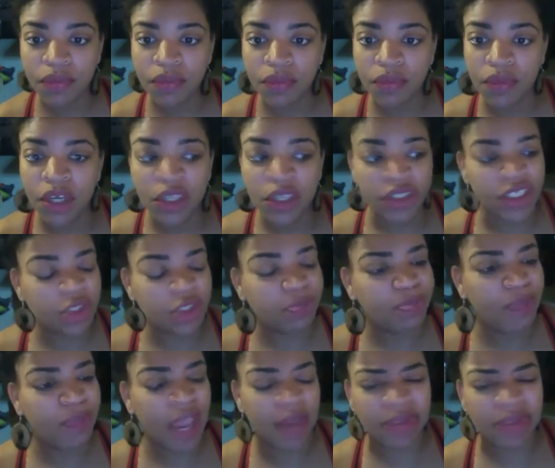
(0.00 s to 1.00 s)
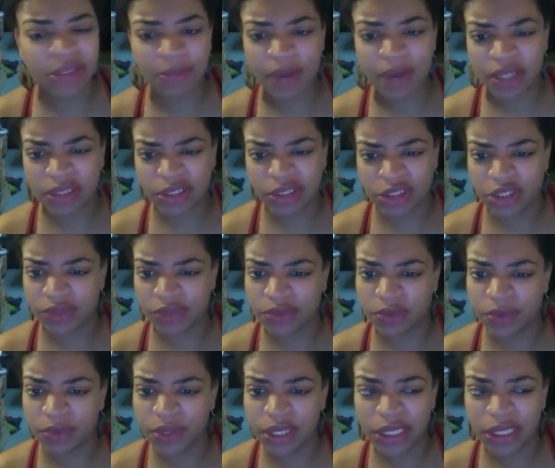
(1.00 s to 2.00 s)
This man was about to serve
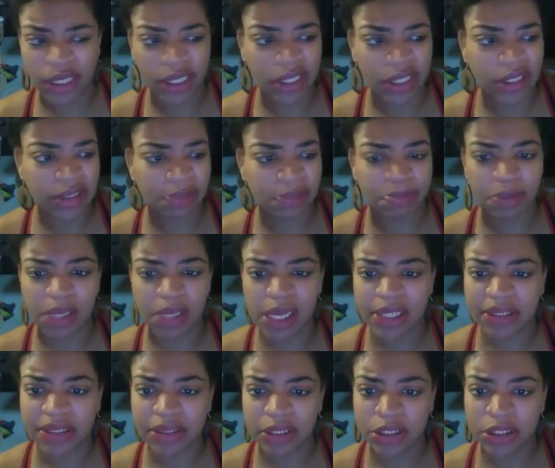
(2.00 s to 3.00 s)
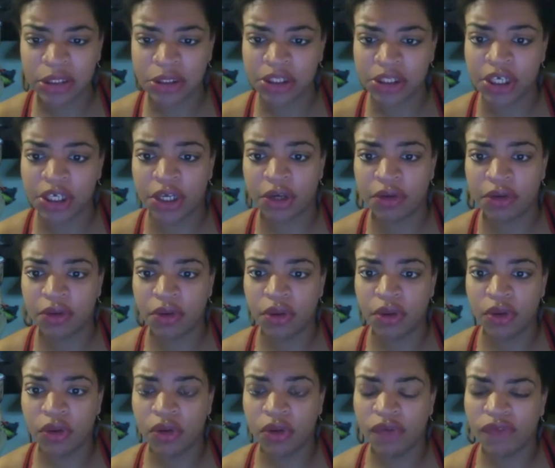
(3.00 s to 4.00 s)
20 years plus in jail
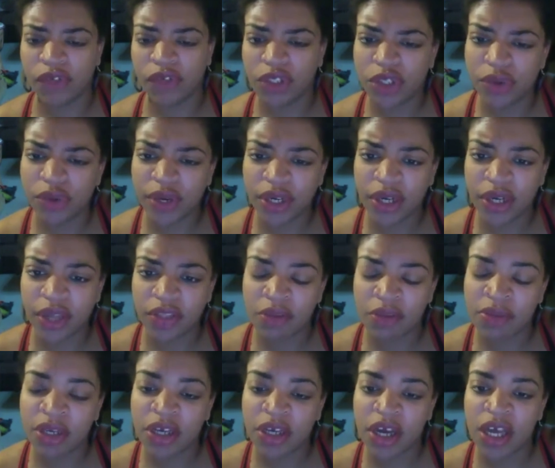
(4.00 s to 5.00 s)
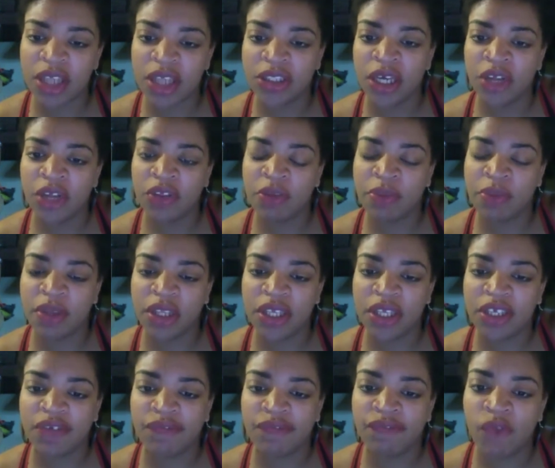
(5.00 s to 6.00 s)
for doing nothing because the
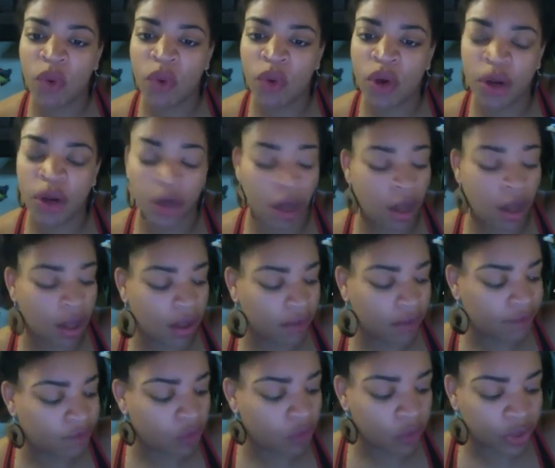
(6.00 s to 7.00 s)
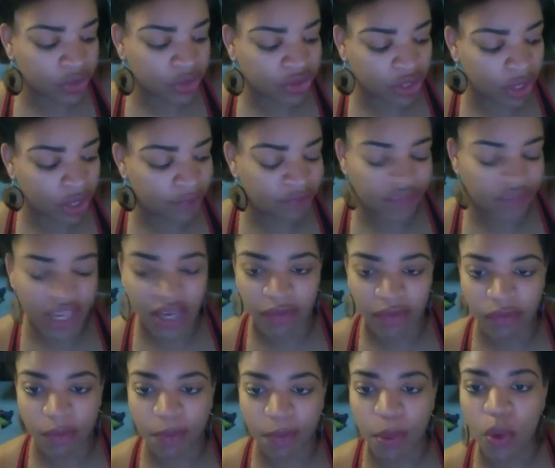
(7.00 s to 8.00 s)
police forged a fake
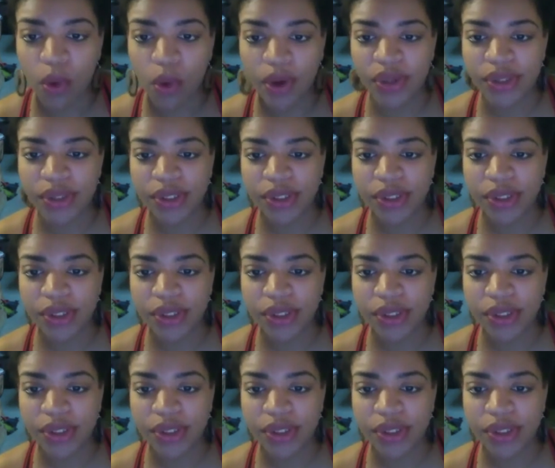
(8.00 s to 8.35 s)
report.